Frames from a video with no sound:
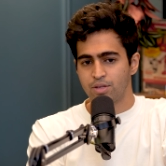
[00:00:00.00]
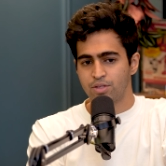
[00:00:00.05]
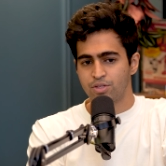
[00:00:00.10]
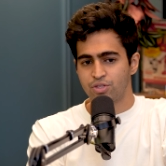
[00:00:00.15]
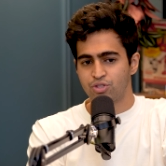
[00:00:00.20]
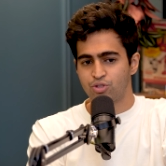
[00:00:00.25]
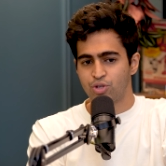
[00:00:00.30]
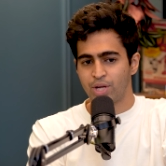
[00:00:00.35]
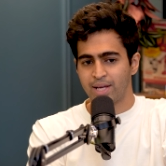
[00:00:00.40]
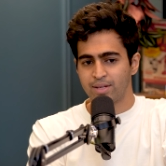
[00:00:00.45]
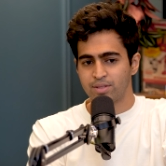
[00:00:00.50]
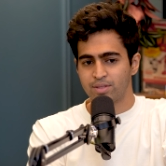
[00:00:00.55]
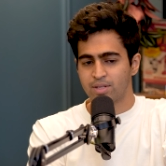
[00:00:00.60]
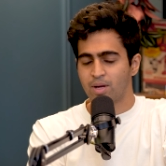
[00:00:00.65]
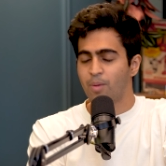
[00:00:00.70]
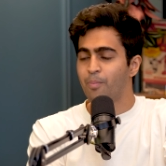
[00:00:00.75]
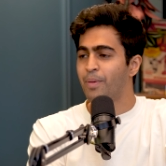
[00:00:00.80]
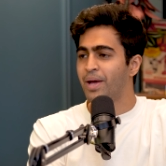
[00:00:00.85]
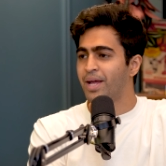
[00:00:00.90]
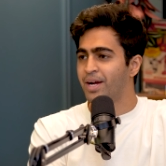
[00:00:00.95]
strengths
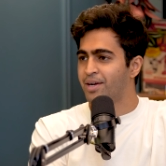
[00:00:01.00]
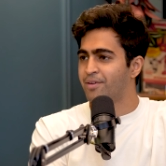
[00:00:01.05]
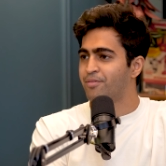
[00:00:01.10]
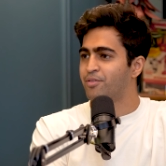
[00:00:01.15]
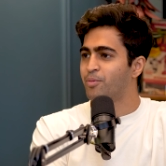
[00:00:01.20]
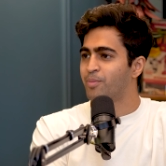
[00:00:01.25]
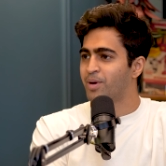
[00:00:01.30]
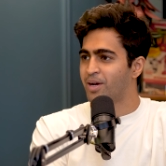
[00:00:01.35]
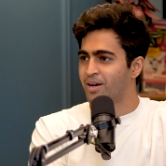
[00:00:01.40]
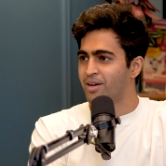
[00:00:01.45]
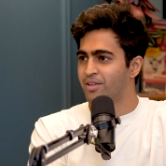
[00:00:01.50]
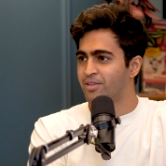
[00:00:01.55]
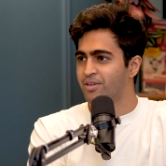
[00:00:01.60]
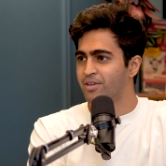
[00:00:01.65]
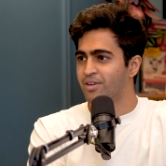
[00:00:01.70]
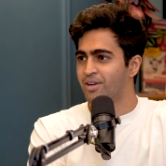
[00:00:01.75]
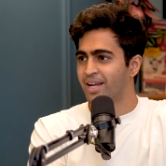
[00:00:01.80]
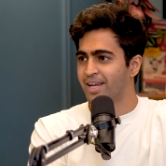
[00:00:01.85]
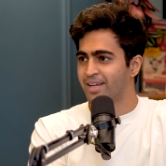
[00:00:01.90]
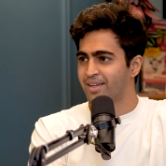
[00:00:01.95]
comparative to my
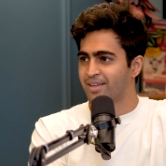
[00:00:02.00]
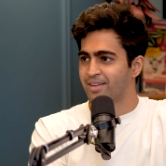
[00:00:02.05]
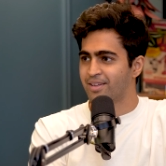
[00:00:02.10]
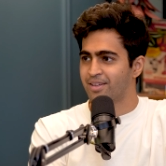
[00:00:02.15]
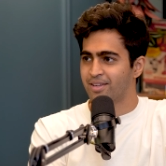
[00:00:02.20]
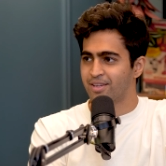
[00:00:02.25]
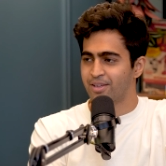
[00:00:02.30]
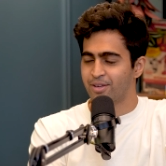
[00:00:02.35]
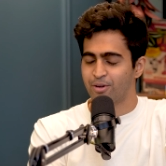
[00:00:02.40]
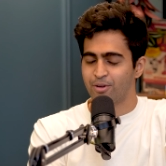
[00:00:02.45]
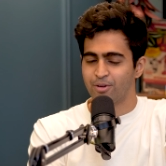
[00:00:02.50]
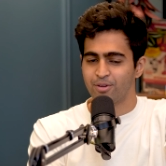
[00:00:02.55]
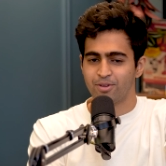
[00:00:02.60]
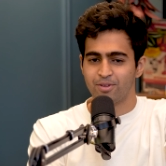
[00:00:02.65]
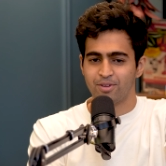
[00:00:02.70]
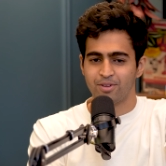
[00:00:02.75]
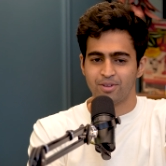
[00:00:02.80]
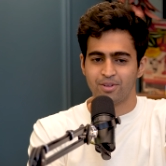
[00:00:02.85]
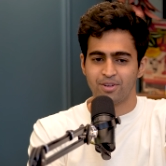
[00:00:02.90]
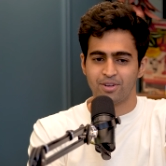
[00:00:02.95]
other, like, you
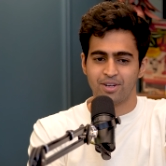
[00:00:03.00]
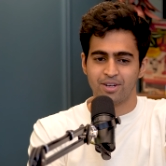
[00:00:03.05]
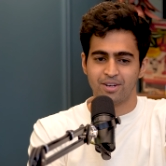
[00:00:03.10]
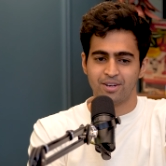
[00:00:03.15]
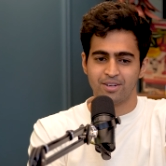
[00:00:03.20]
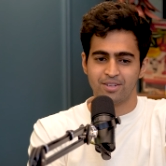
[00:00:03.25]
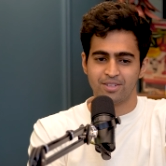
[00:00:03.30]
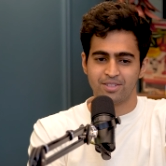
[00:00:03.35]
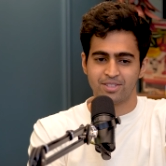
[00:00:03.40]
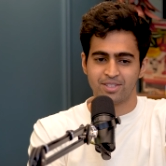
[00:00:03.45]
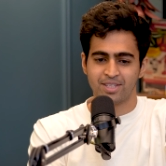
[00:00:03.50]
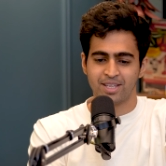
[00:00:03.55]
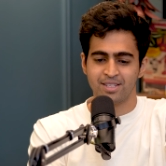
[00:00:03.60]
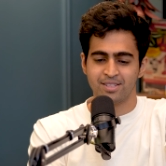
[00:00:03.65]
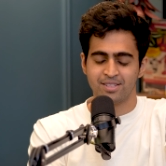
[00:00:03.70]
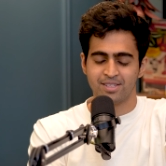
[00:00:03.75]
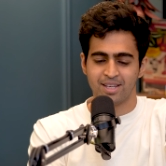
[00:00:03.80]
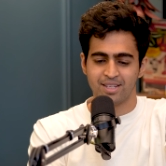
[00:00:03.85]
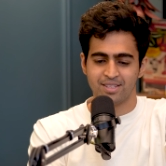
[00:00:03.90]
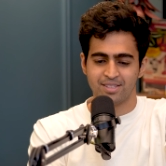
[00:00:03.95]
know, uh,
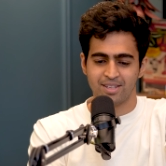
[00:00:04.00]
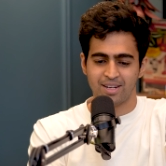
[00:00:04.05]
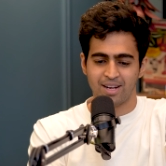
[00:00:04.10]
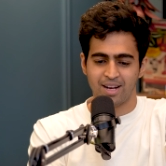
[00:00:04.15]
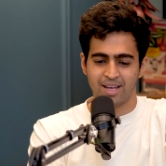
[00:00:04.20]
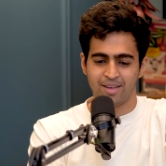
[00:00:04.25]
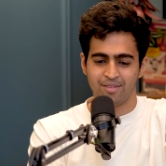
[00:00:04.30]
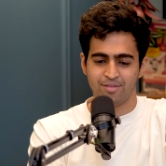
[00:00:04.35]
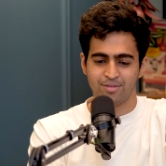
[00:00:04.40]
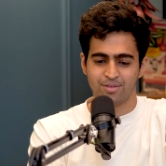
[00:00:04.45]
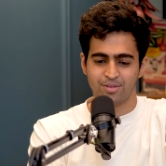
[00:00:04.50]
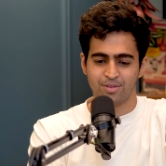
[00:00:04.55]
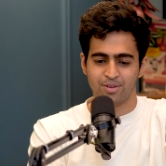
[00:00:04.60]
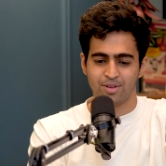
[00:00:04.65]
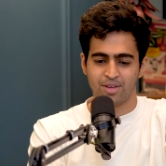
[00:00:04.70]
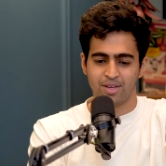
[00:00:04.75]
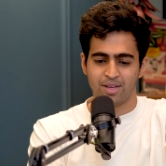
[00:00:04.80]
skill sets in life.